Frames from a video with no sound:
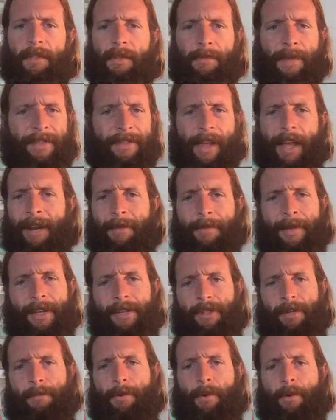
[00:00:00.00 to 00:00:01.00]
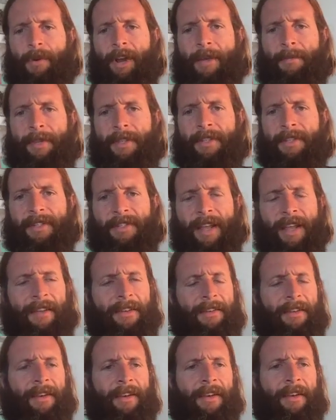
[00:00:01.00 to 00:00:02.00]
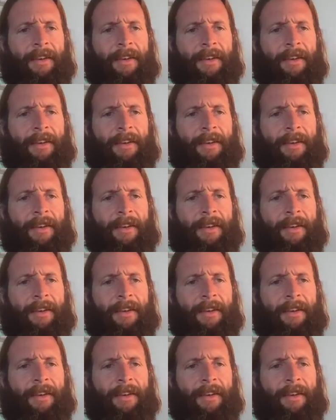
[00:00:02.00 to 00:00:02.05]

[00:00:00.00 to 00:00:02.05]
the best animation program in the state,